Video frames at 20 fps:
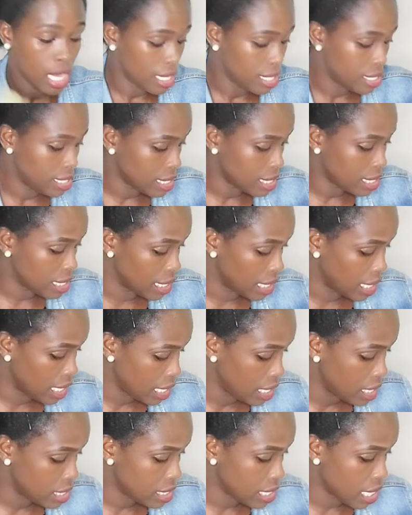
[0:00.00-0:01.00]
just in
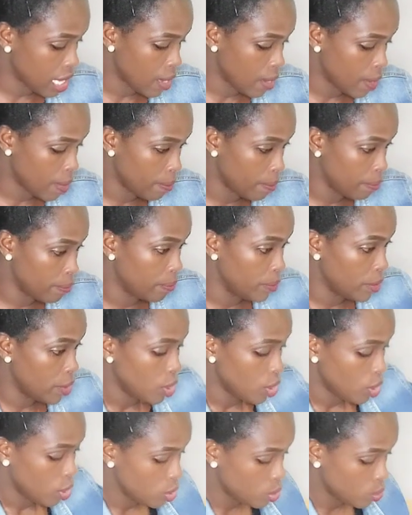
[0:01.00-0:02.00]
case
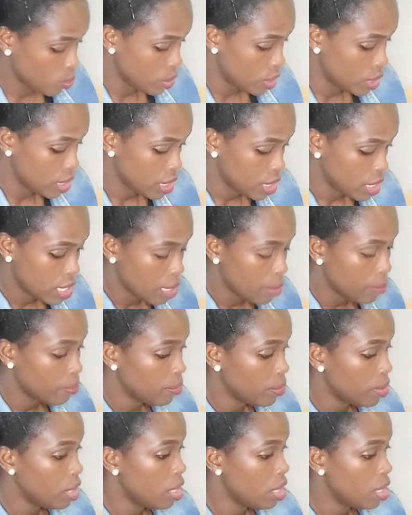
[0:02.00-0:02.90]
you will need them.